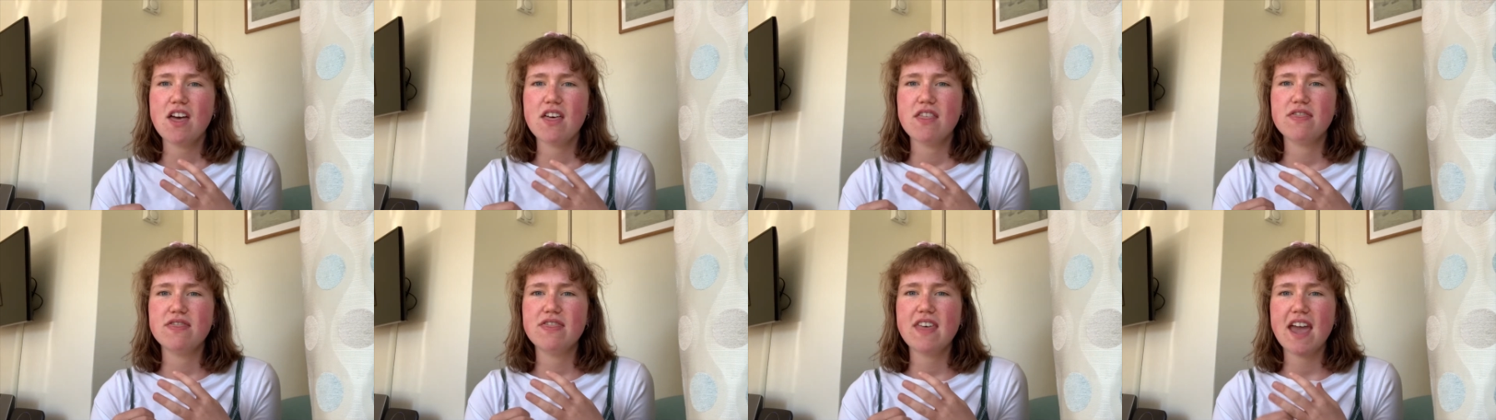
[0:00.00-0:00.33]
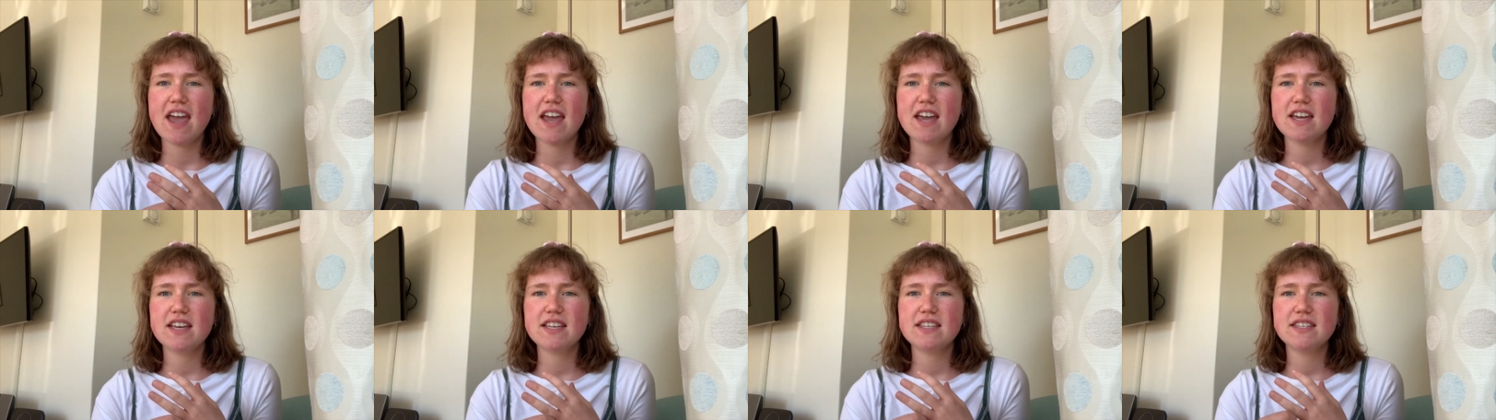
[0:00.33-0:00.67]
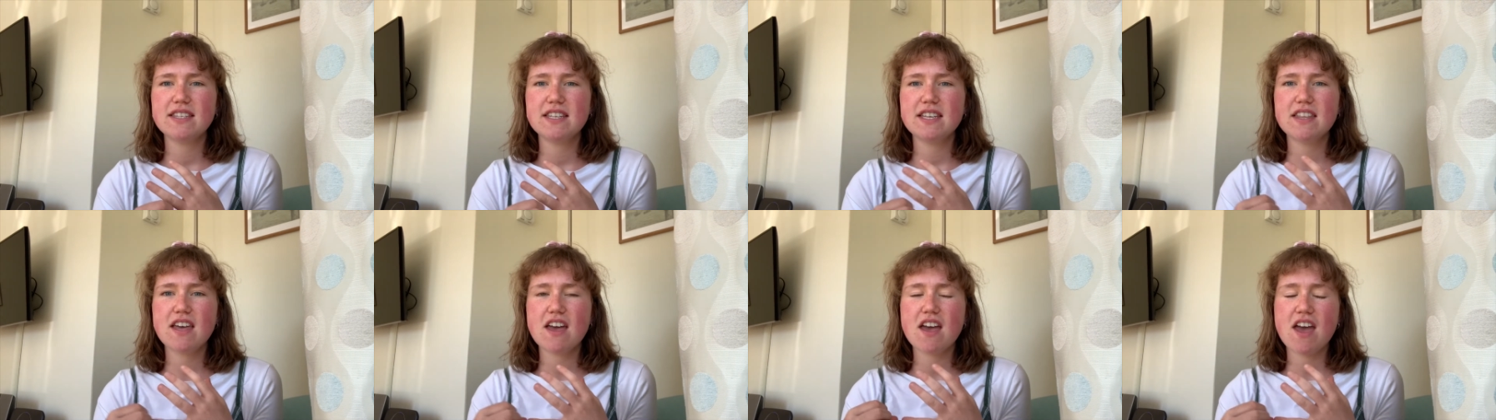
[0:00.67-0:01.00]
they
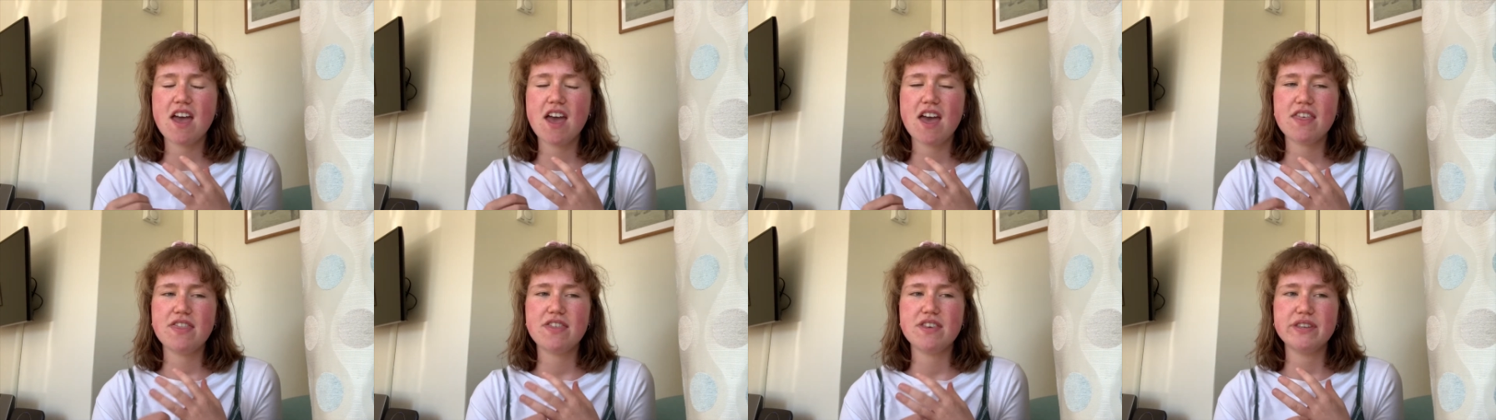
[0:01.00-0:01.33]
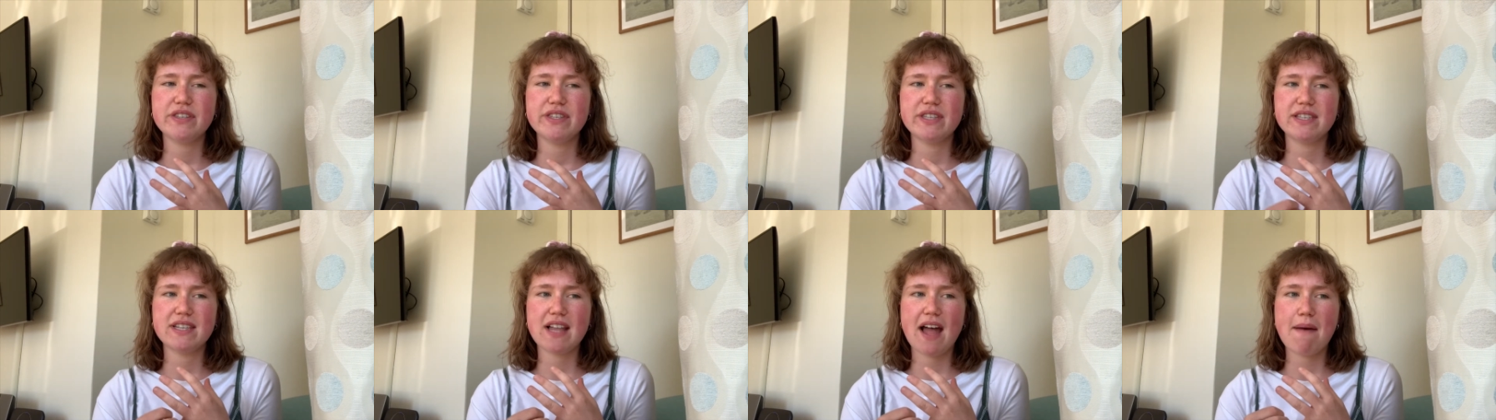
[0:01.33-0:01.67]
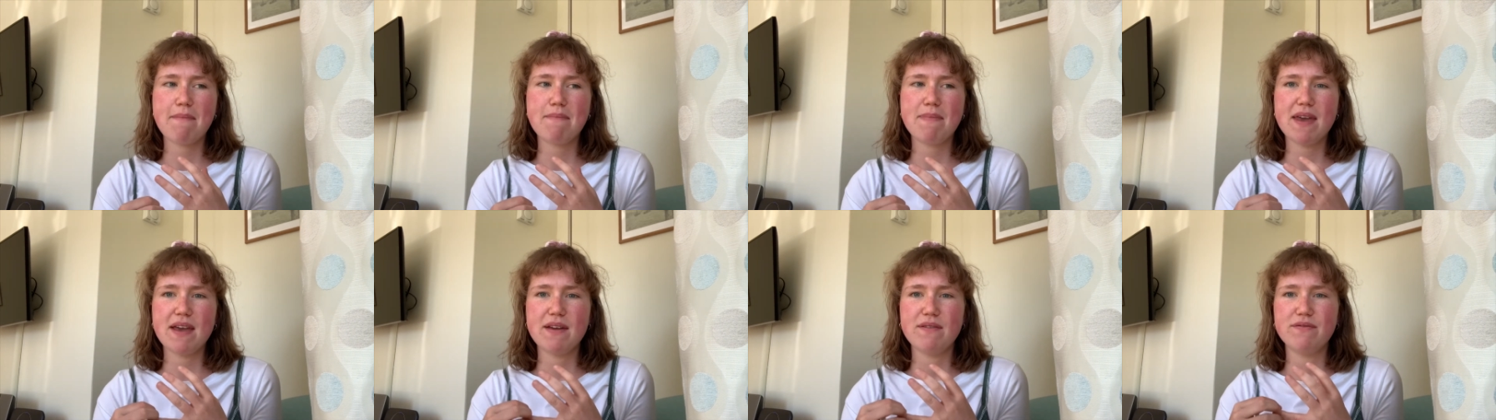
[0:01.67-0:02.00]
see that Earth is this
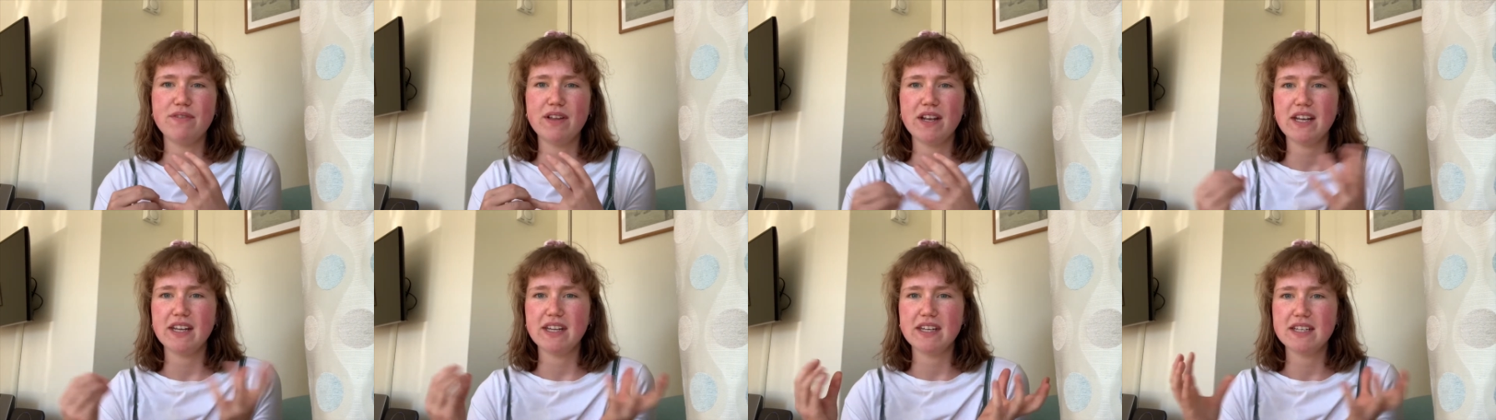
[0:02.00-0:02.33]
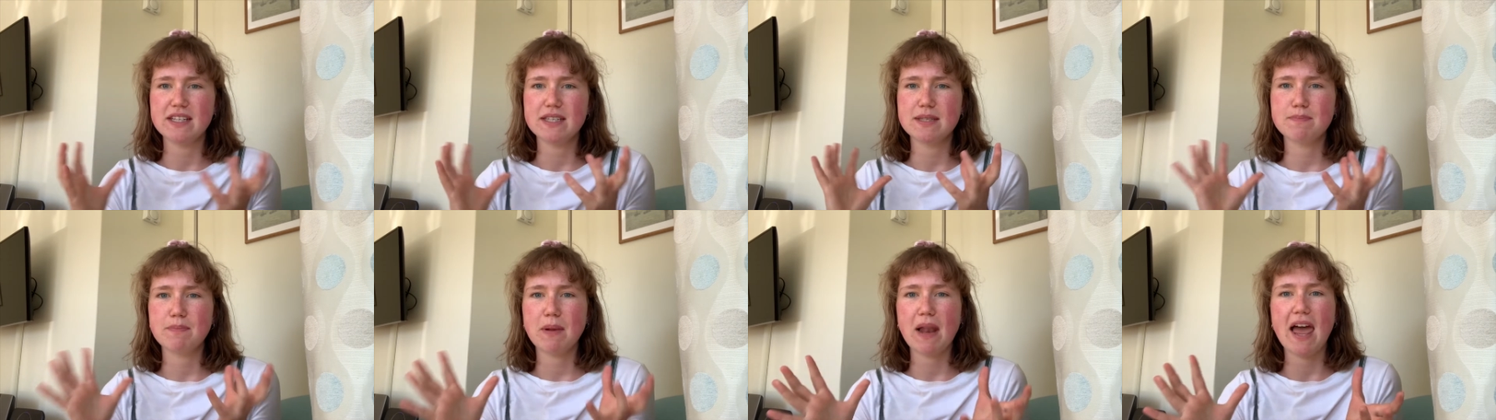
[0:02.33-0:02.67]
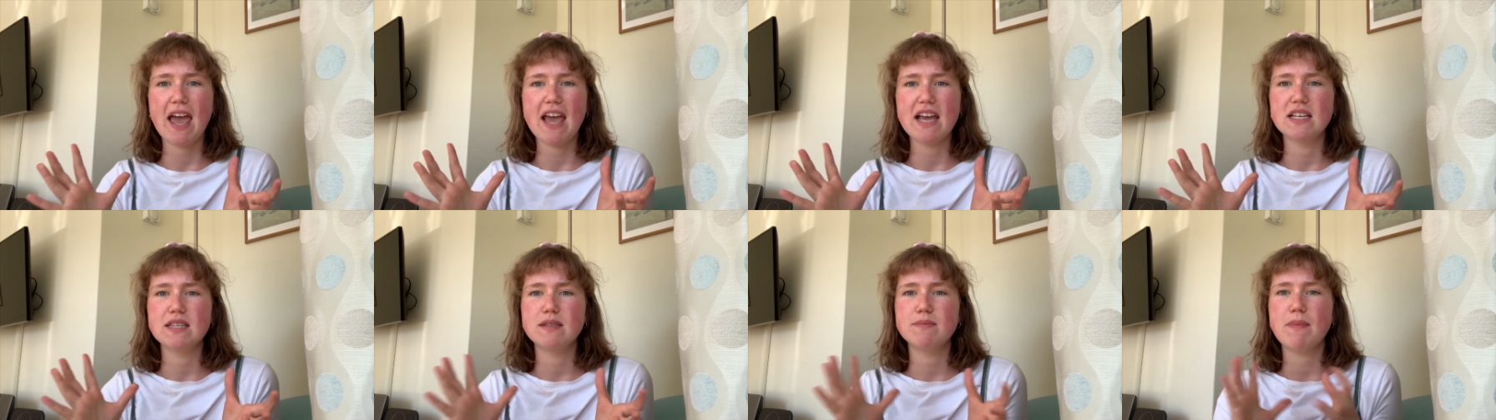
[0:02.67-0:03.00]
like big villainous
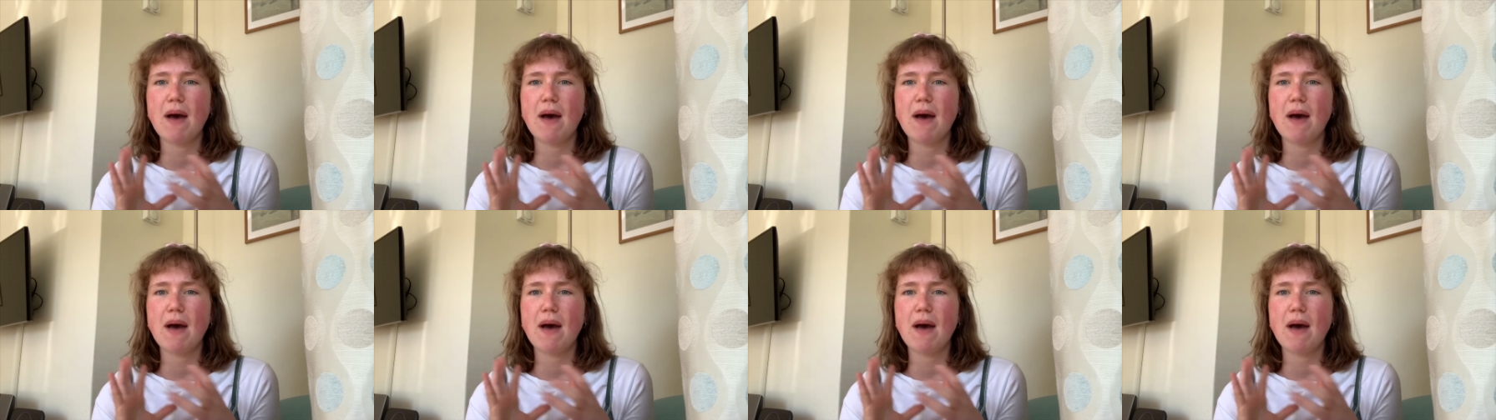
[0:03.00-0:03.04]
place,